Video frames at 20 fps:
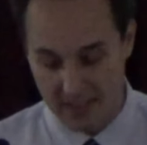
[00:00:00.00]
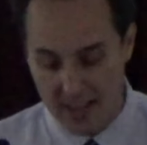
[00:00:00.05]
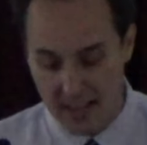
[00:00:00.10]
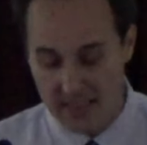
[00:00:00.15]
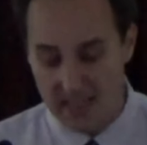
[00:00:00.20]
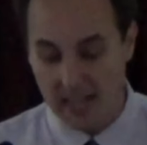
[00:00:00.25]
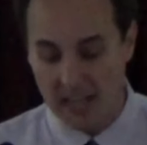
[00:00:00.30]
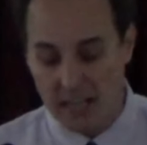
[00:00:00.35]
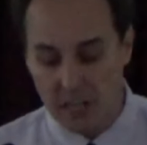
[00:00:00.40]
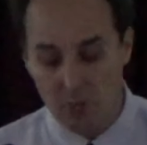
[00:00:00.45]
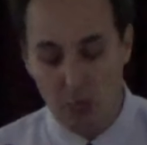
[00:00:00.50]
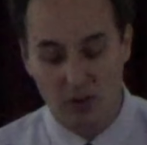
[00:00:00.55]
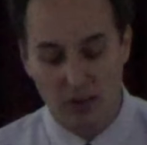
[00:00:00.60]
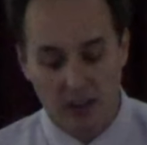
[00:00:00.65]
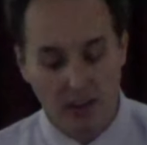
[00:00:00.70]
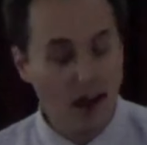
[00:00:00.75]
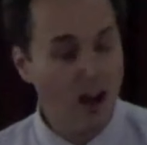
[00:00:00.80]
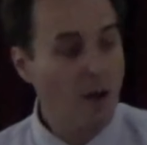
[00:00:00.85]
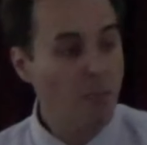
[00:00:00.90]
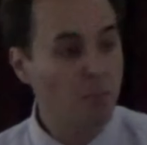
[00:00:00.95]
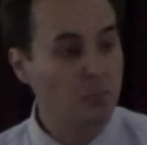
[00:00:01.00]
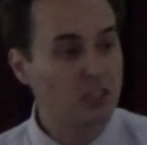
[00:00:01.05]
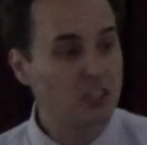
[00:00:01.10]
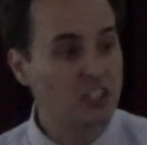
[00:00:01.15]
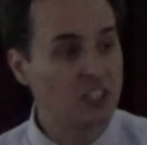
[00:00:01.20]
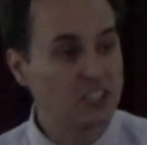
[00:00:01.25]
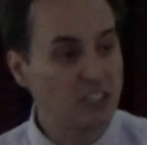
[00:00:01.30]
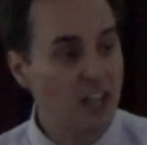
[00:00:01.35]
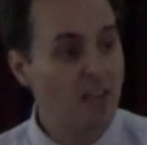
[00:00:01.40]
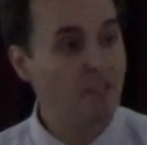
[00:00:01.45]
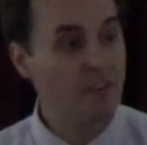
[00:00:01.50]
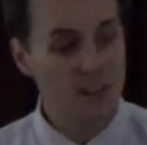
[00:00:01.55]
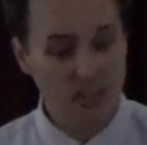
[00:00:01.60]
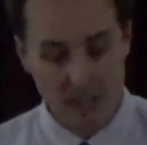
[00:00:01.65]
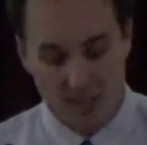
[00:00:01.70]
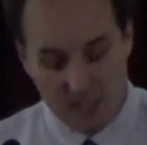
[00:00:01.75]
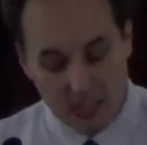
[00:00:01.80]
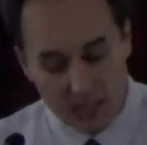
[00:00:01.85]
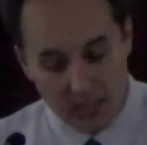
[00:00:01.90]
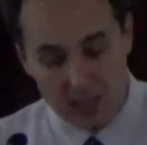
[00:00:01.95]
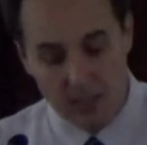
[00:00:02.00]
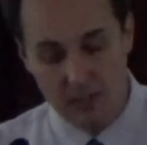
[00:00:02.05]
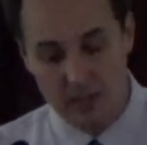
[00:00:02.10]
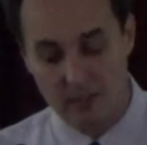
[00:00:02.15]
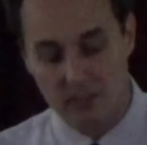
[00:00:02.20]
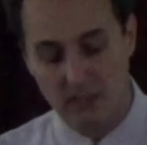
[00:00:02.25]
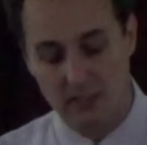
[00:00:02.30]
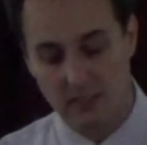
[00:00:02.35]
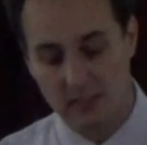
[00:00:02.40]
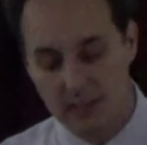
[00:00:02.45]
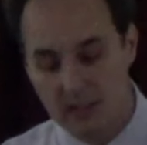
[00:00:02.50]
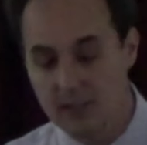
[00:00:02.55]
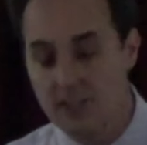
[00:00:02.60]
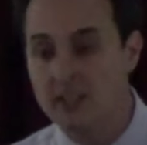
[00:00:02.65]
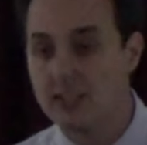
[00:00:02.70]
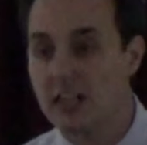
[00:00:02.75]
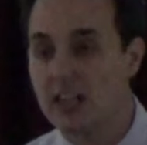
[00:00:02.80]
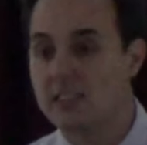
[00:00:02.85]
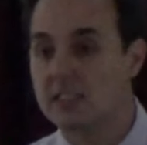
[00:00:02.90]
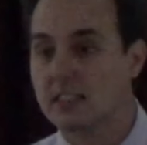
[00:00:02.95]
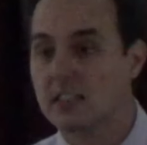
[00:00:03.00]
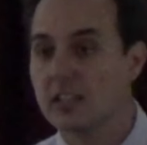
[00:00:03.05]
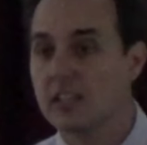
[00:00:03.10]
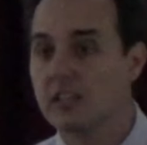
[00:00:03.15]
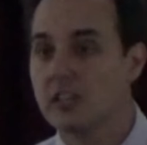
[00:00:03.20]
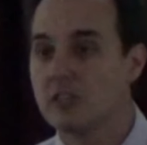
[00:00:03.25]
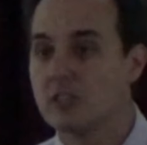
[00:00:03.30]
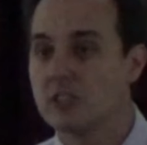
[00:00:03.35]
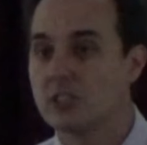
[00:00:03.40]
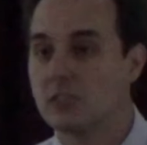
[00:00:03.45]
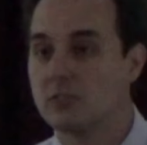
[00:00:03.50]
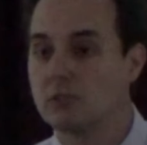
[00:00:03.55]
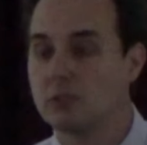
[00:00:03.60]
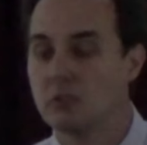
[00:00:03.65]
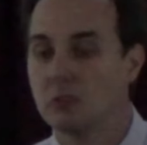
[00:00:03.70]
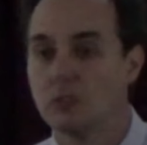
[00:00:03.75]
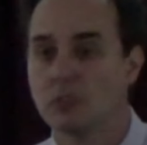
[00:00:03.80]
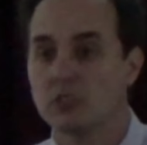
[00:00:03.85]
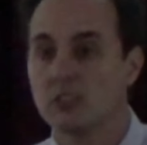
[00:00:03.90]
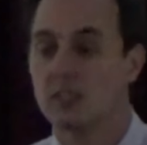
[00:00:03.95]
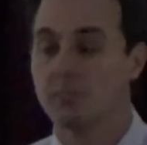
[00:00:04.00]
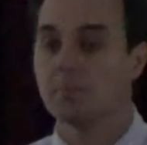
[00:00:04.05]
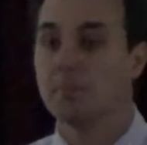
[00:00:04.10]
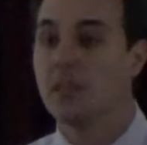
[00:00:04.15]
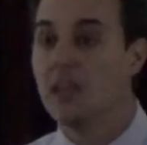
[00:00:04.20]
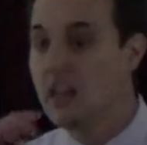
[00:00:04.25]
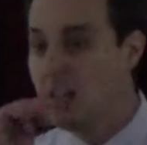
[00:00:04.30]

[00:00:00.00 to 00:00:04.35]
that he would accomplish 70 years in the desolations of Jerusalem.